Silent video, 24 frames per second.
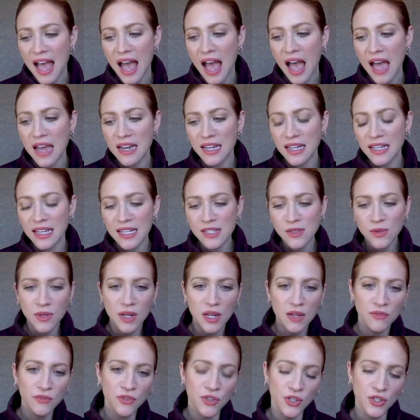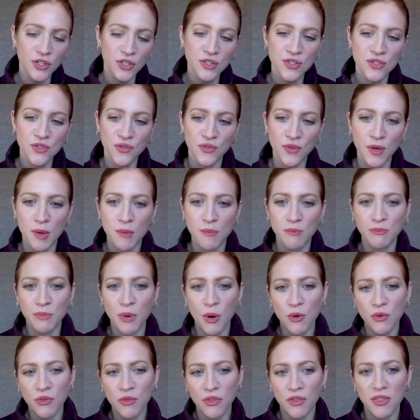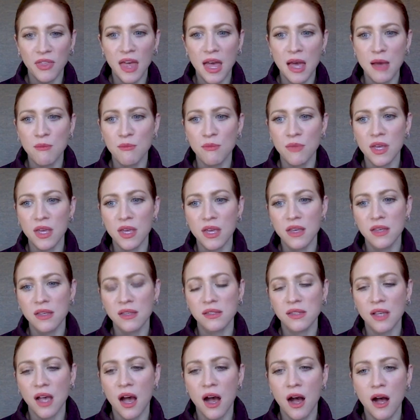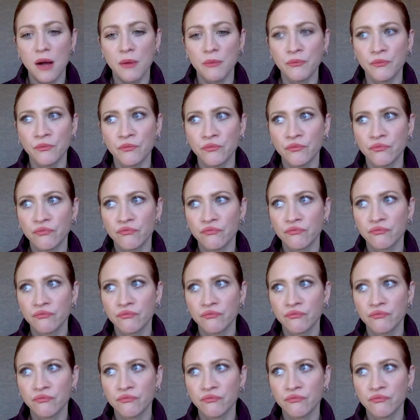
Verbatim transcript: And I guess what I've learned from both of them is. Um,